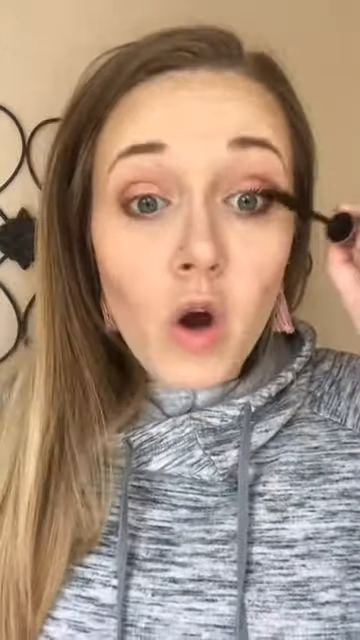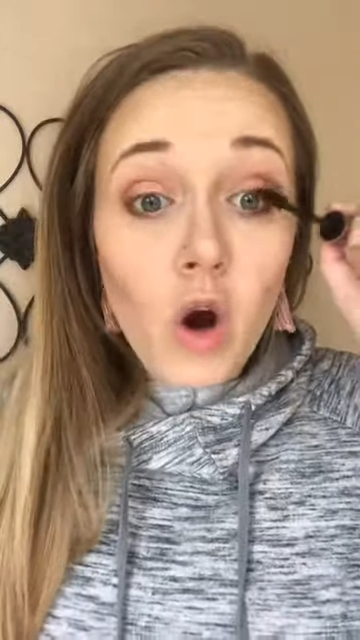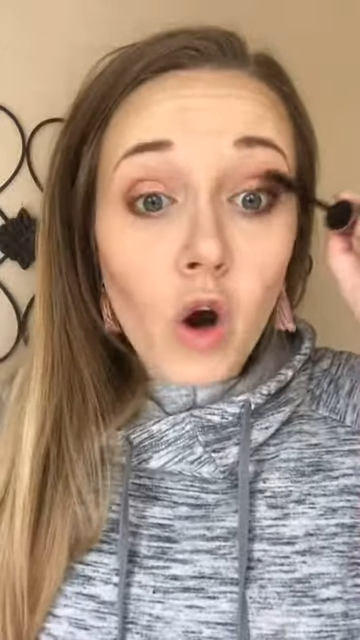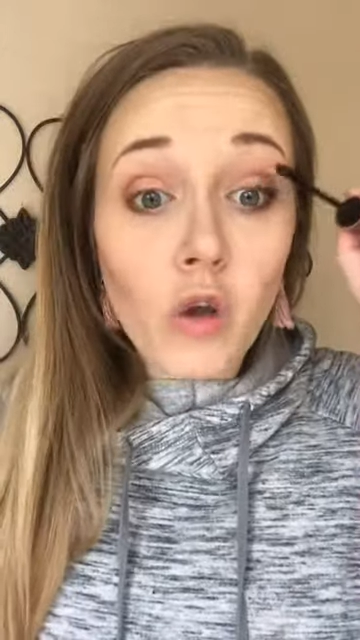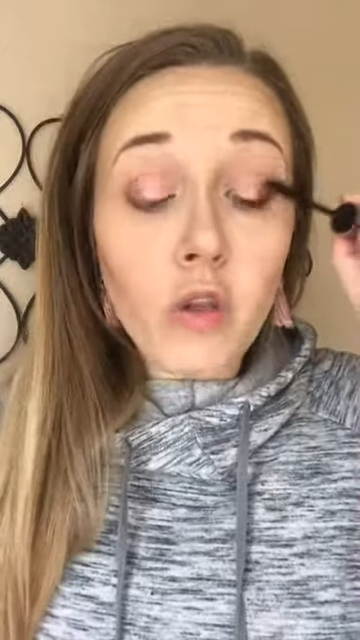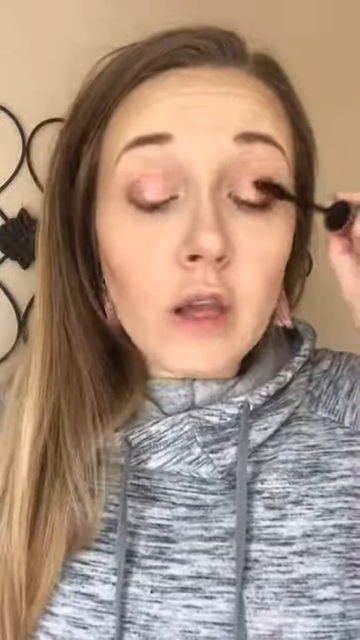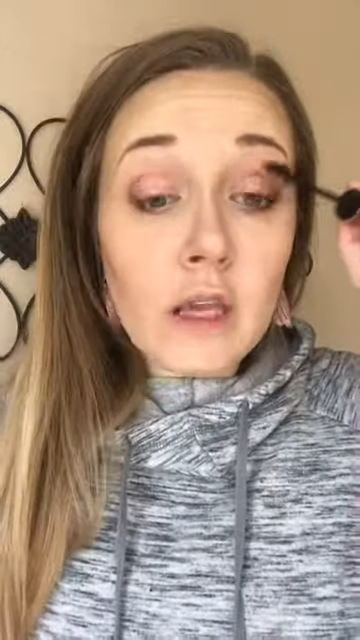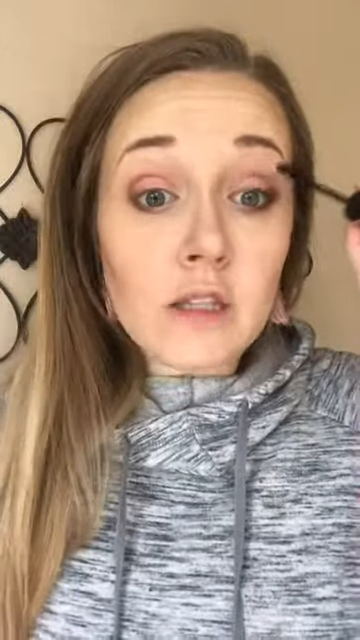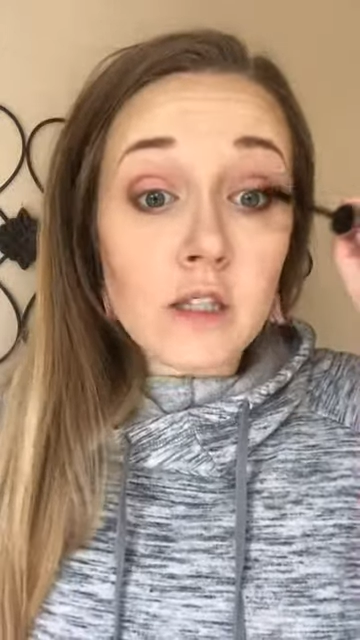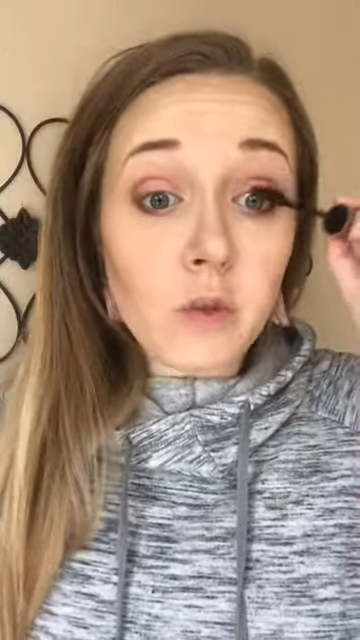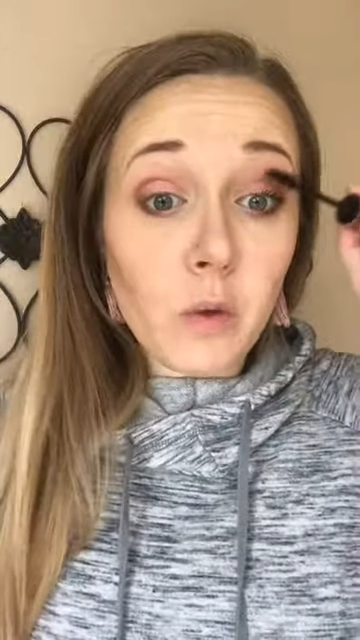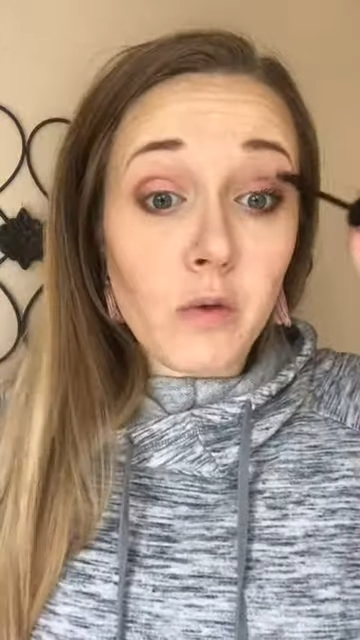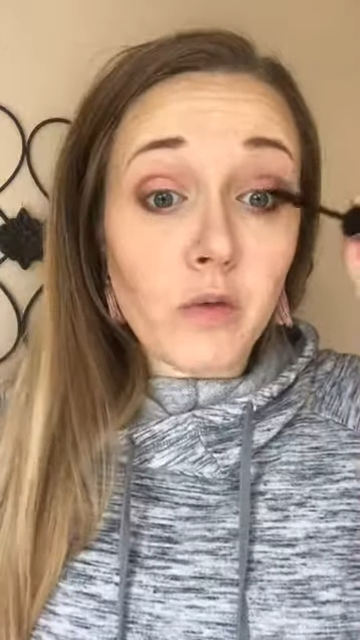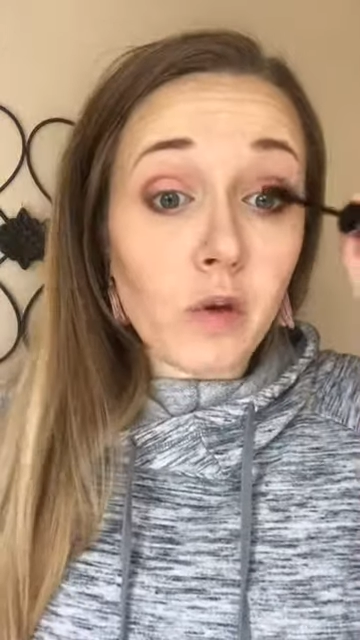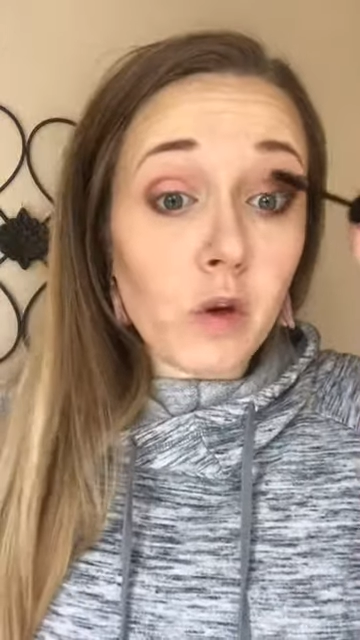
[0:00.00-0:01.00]
or the easiest
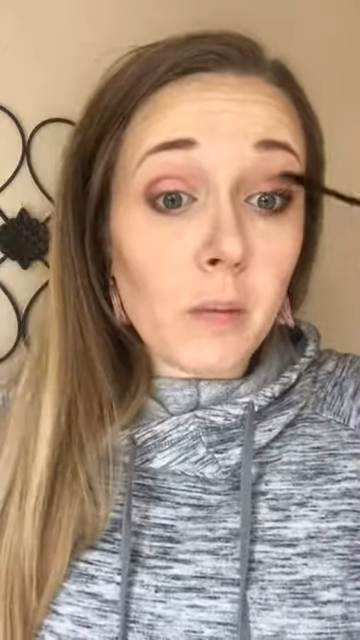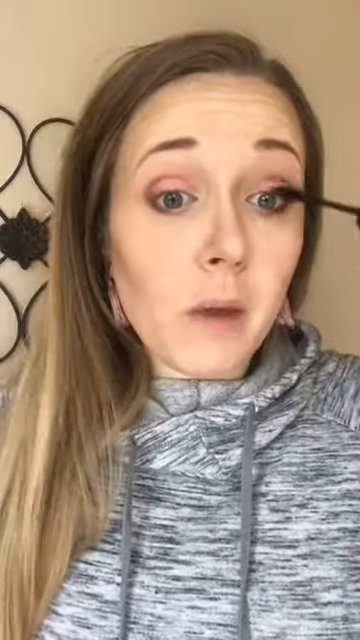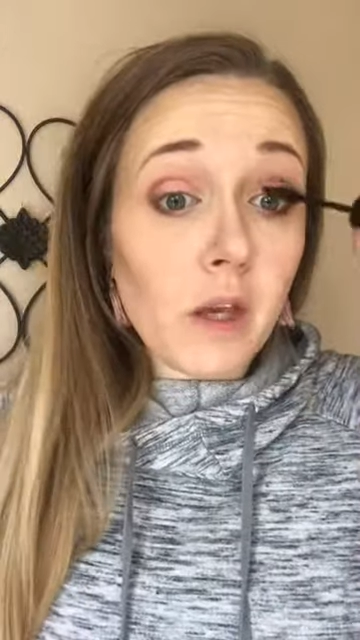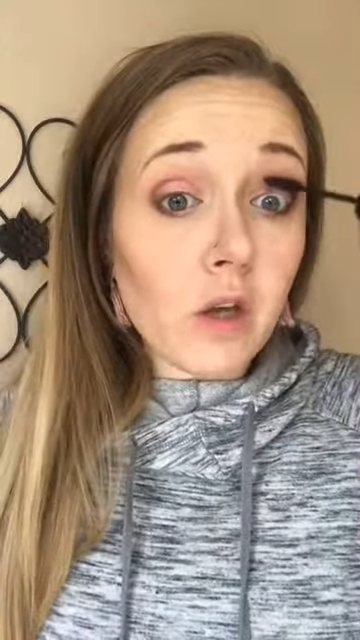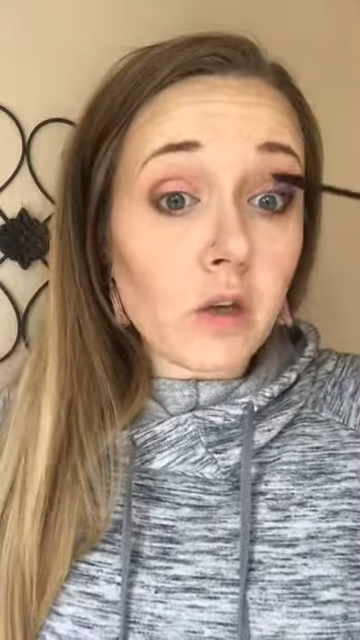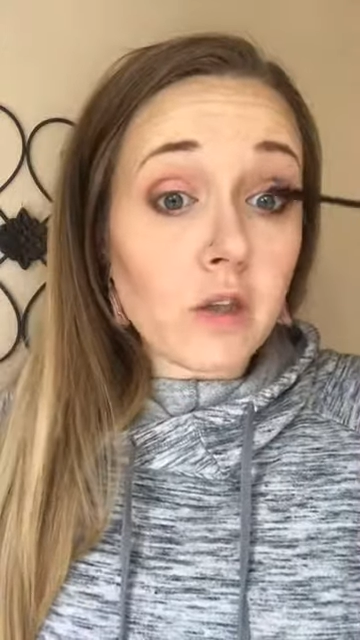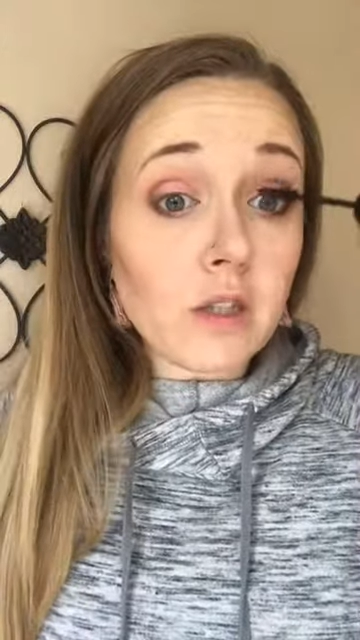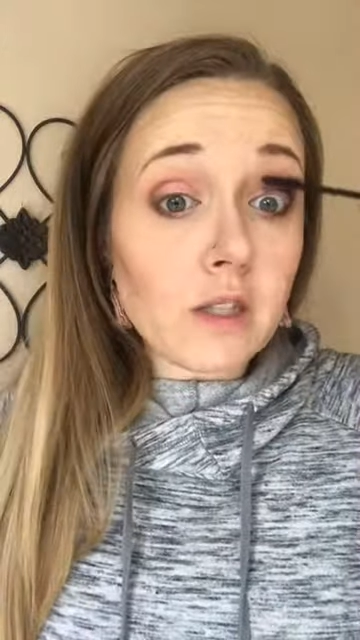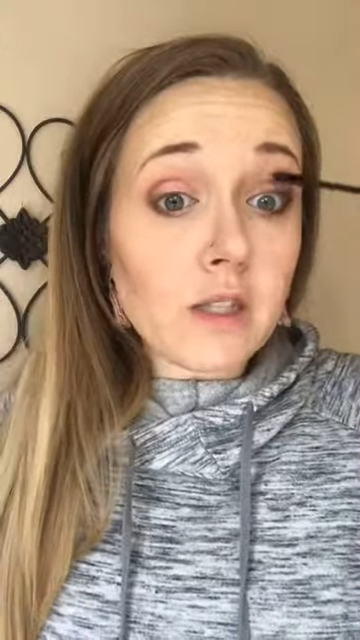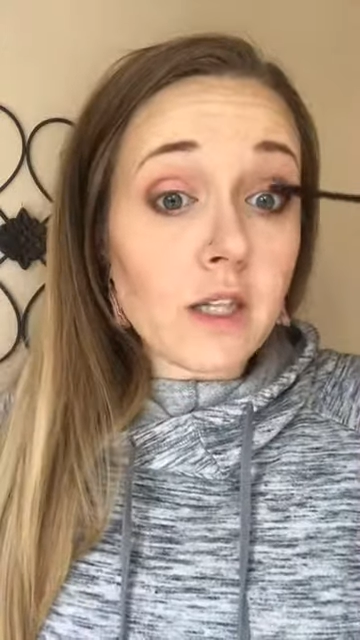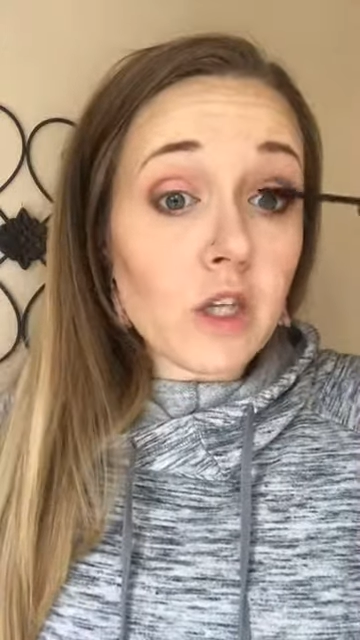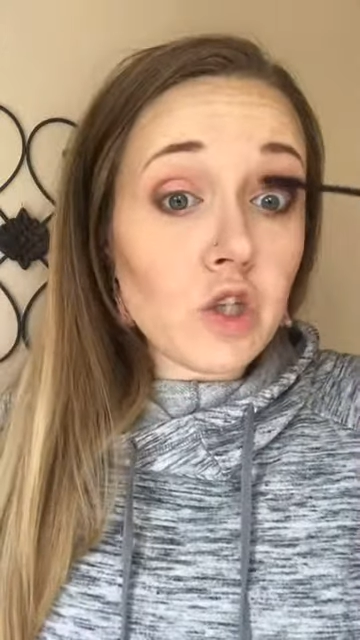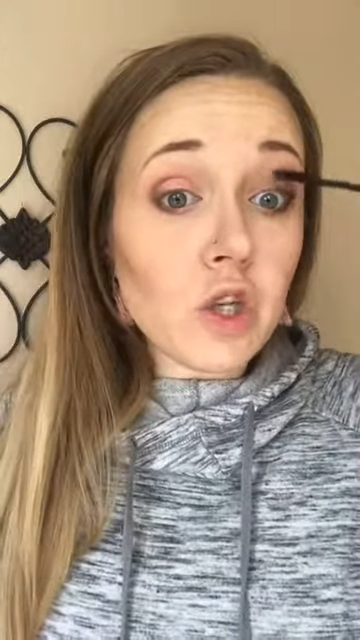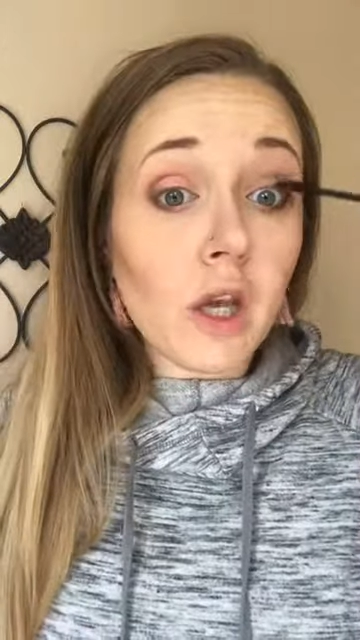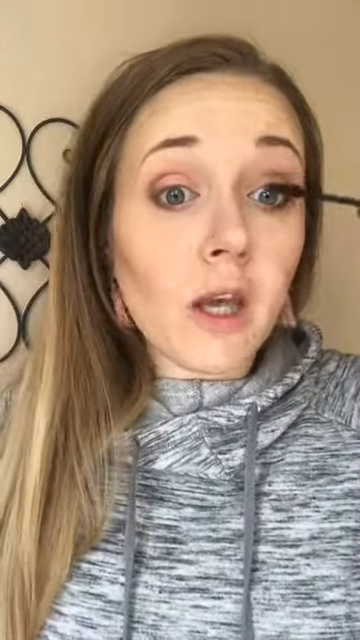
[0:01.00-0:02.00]
way for you to make your
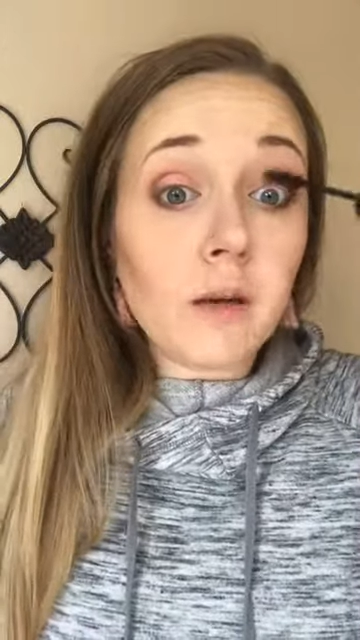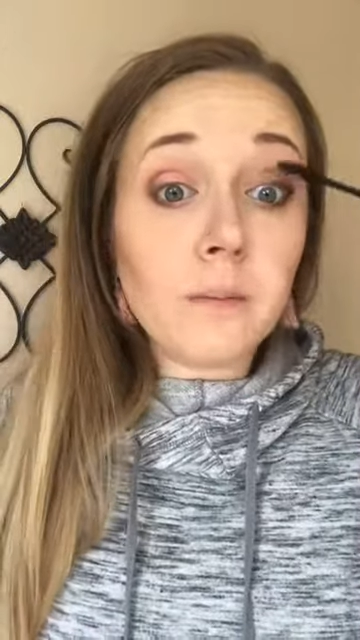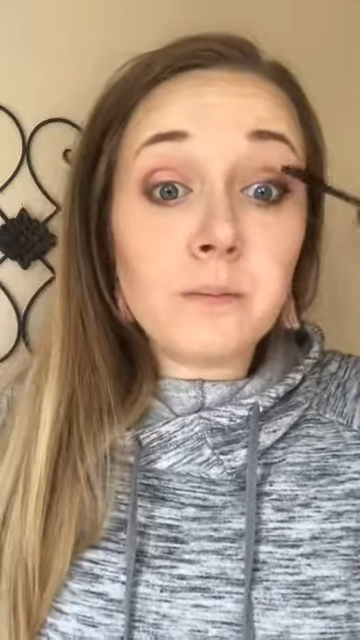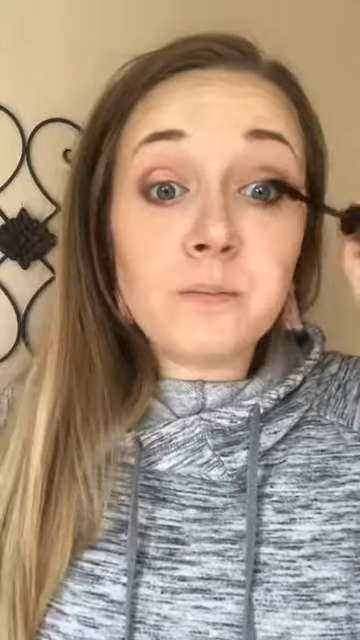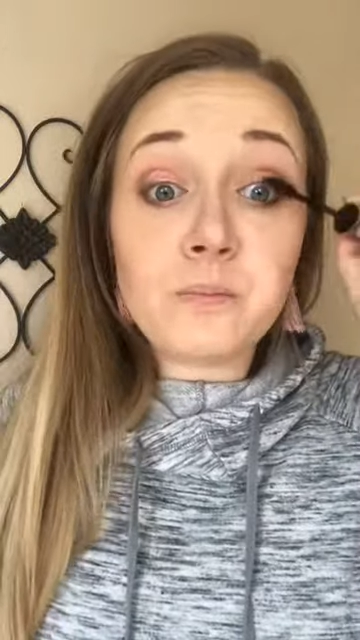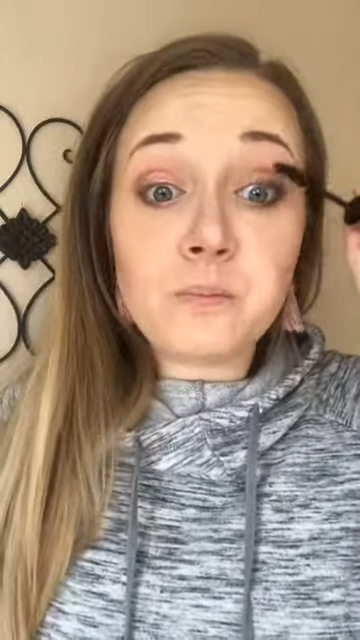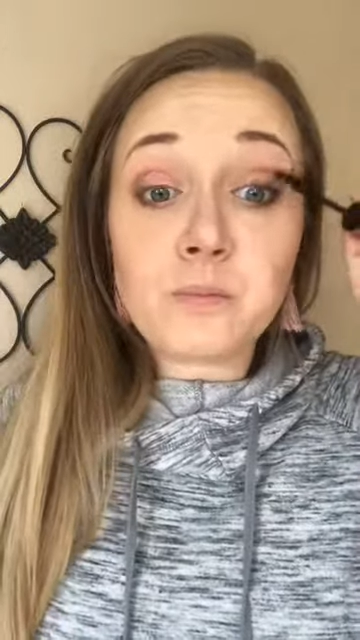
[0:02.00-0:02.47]
decision,